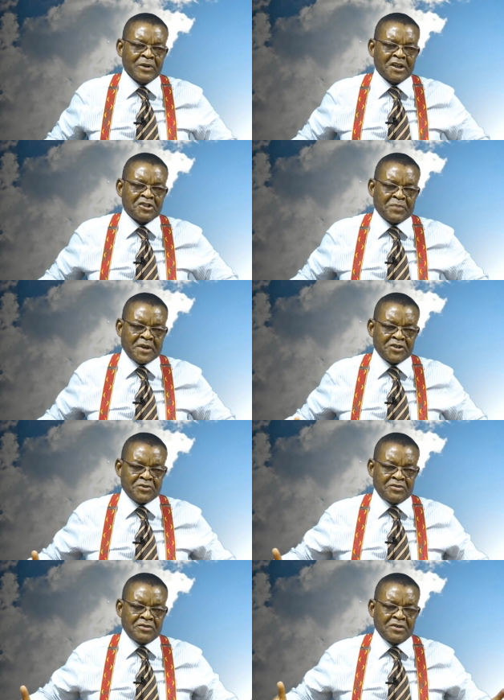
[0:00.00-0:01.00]

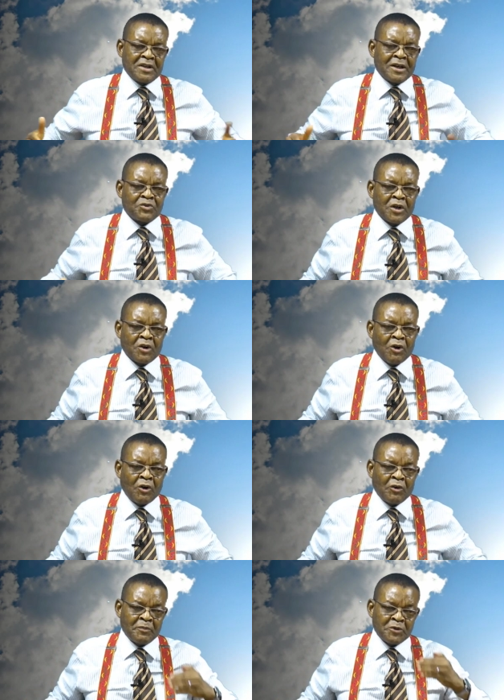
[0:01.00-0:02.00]
expression that we
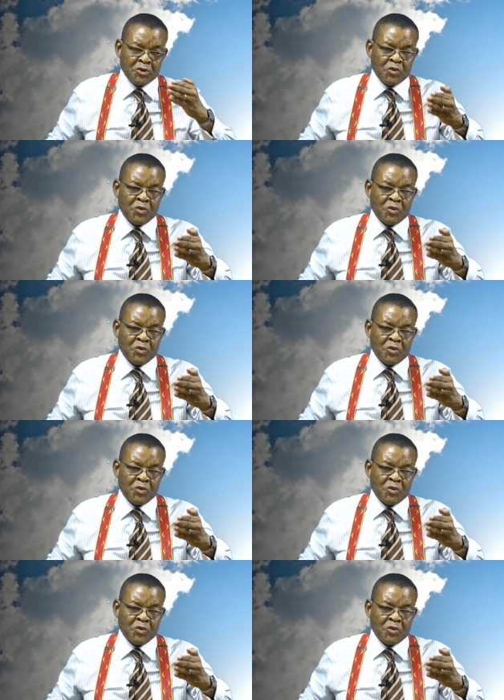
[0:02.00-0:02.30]
call you.